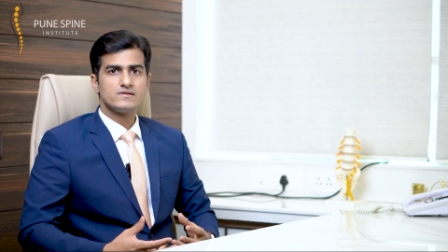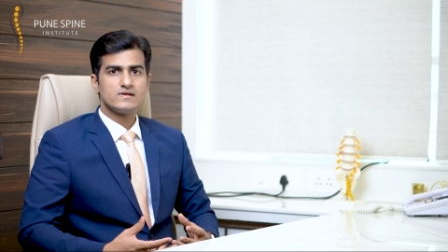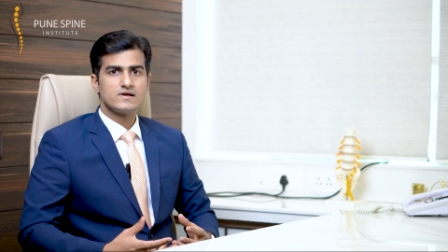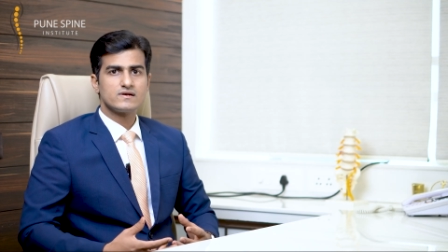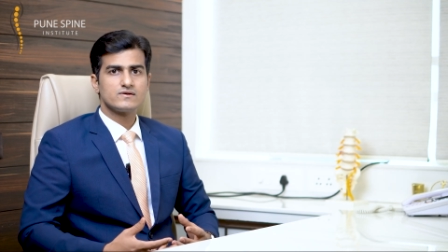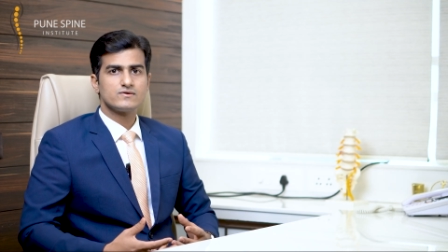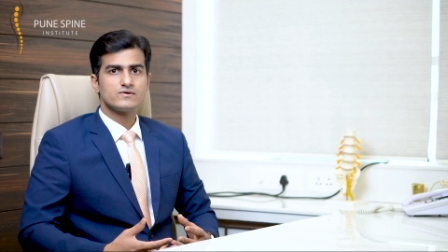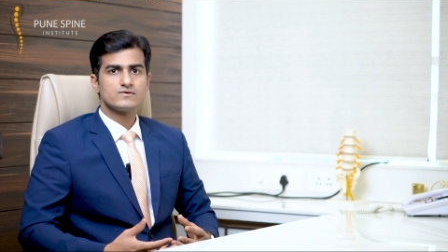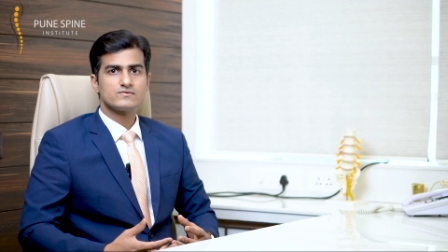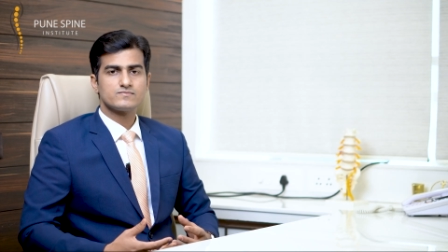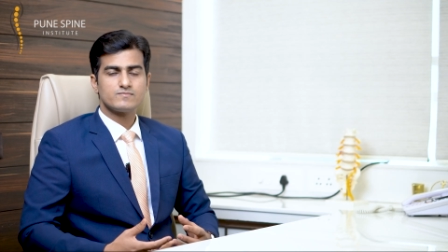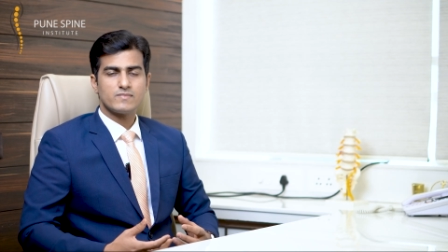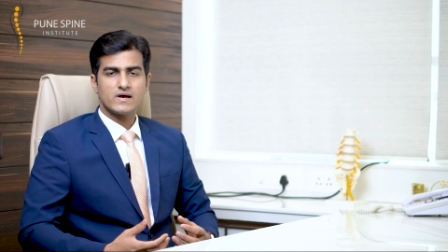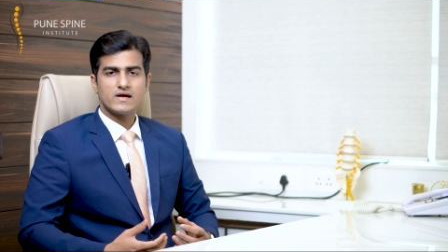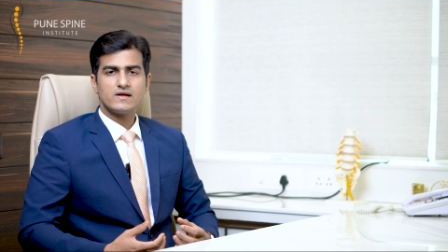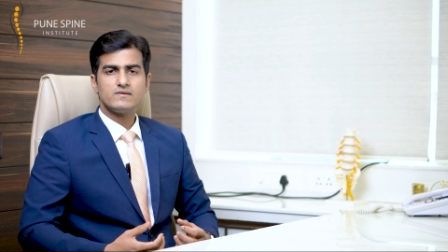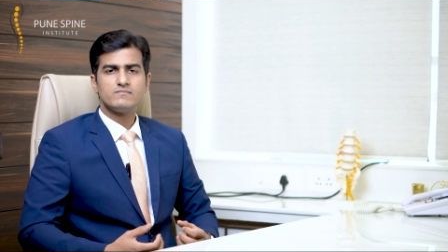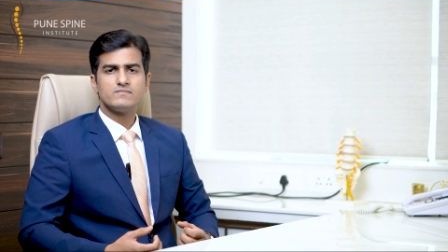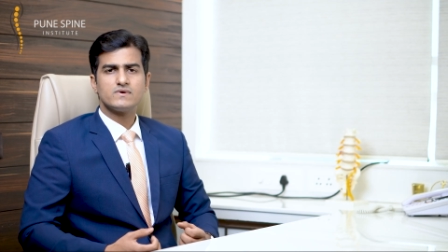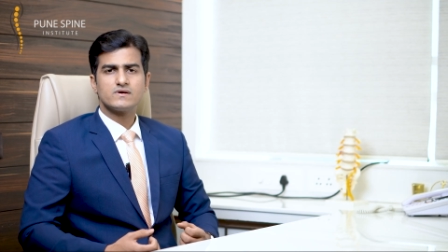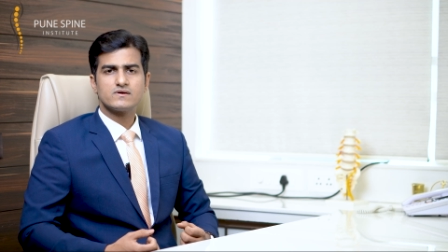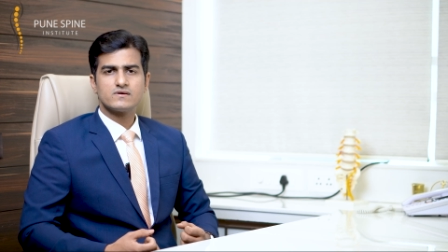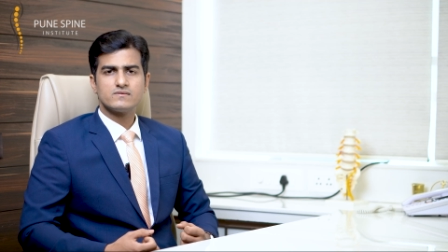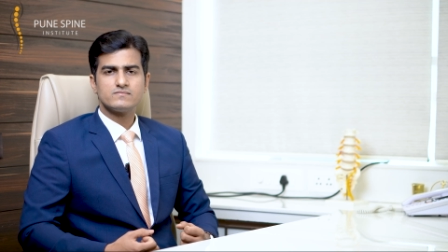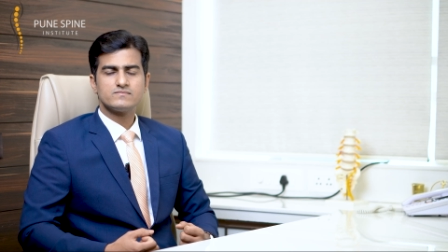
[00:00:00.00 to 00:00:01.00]
that your
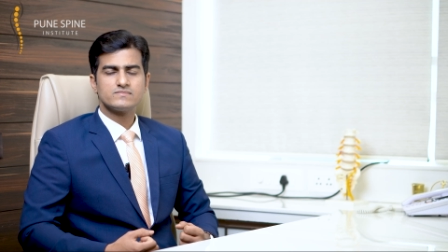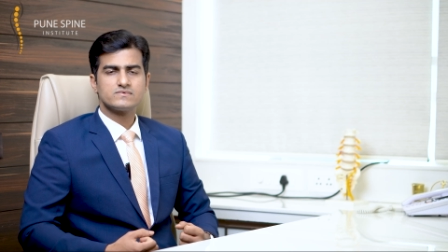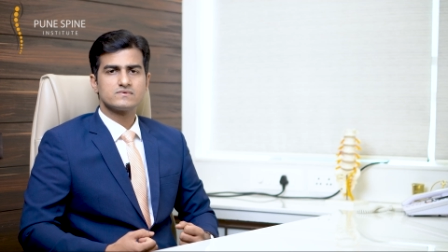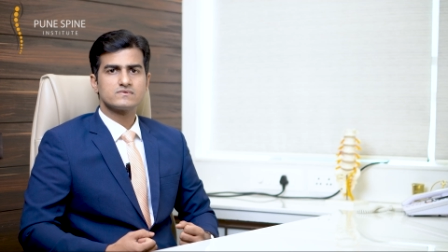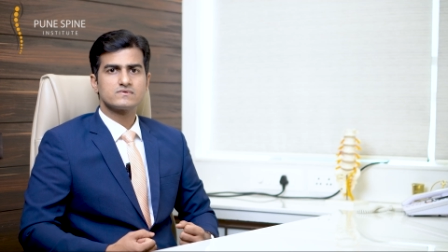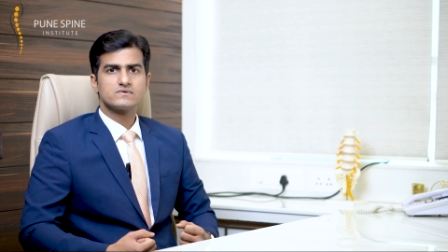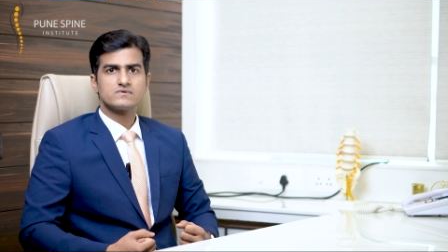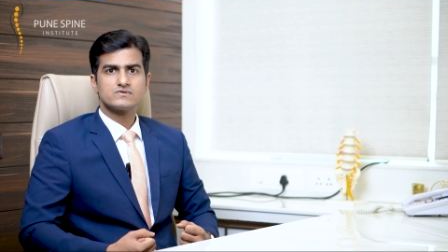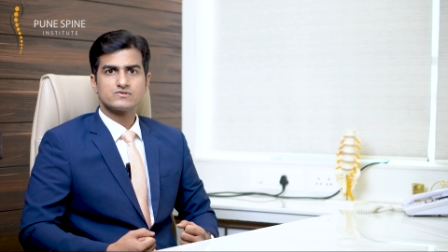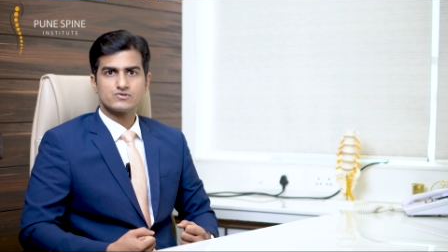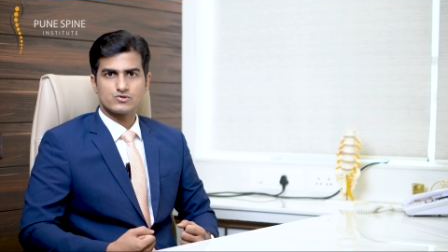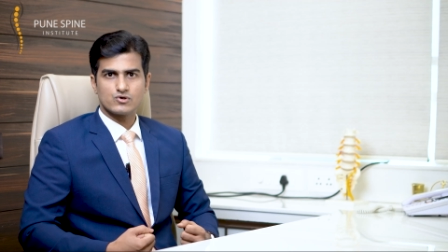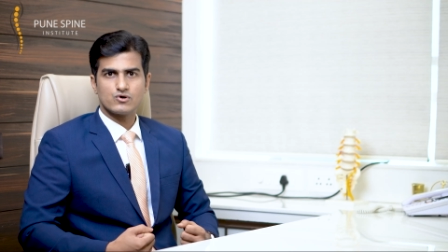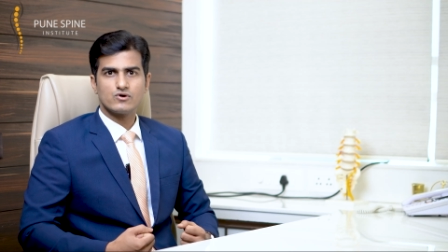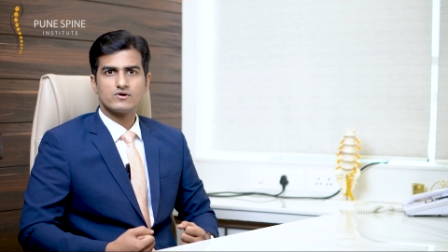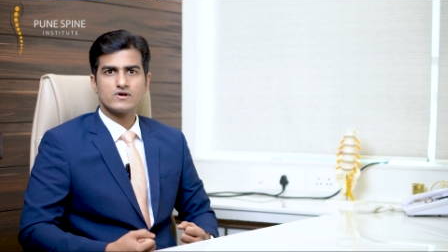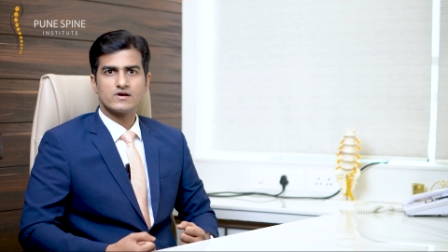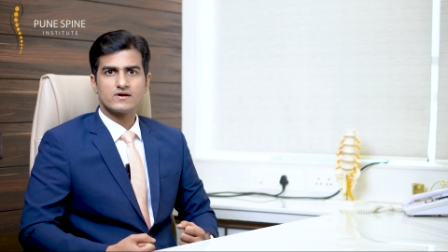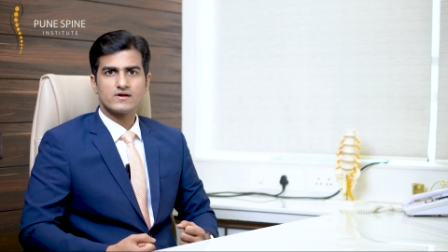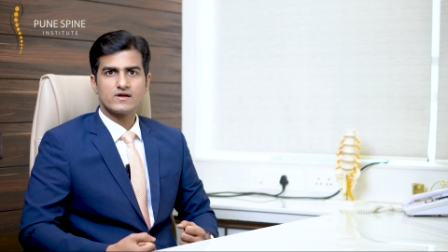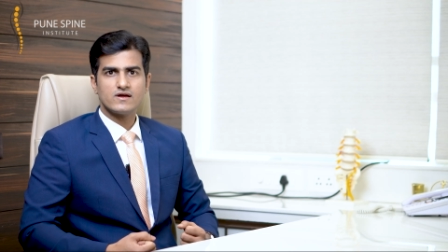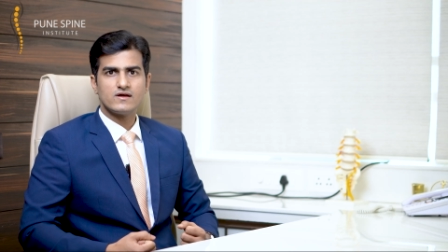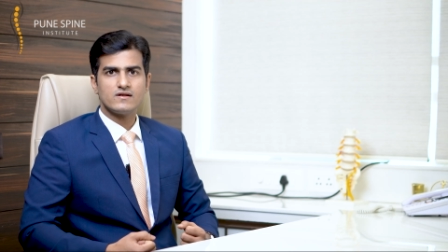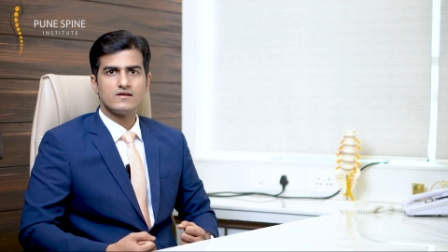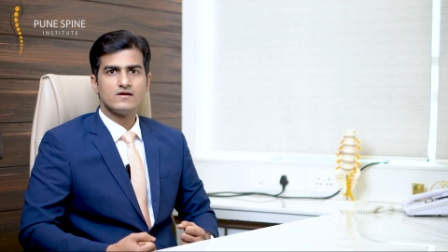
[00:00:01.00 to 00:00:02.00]
spine becomes strong
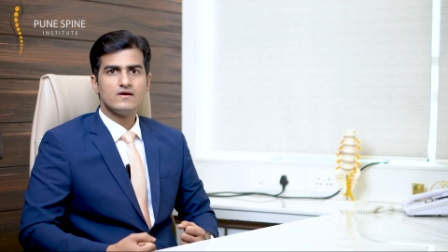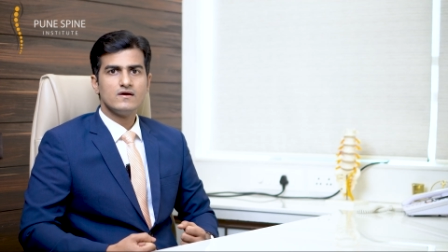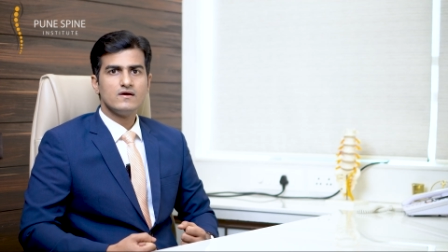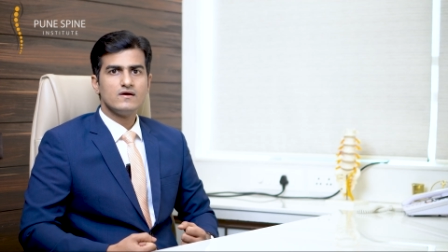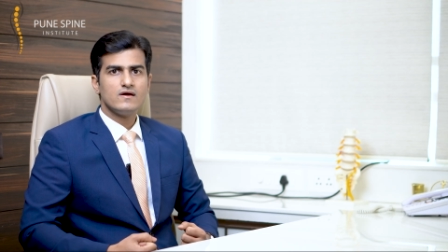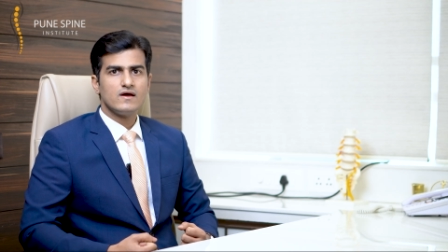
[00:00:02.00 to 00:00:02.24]
again.